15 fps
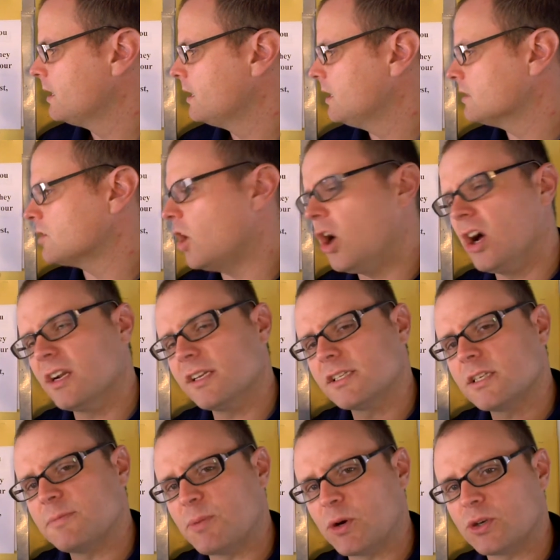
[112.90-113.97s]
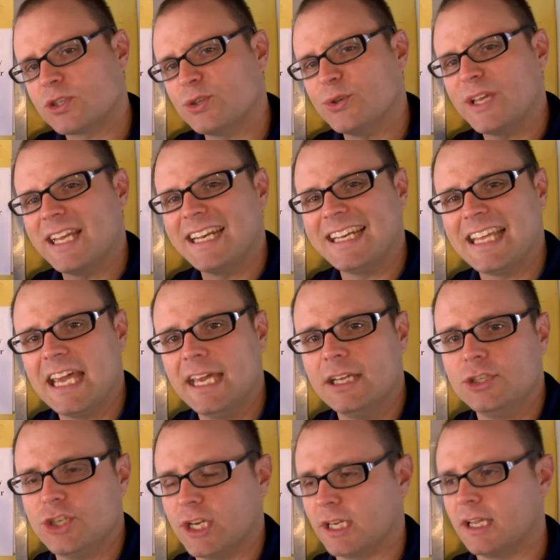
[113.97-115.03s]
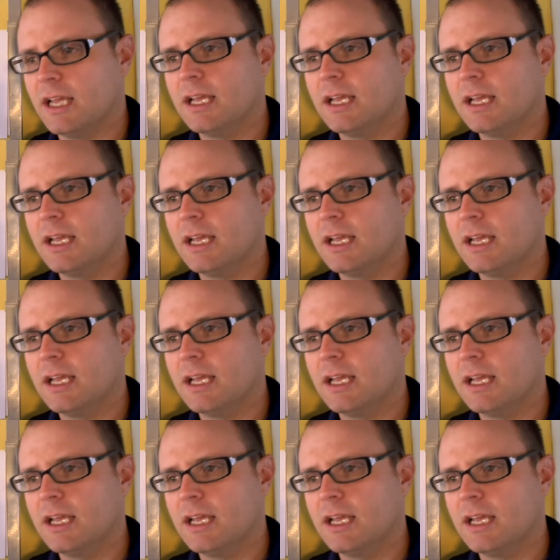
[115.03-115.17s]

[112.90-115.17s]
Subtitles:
is honest, personal, and engaging.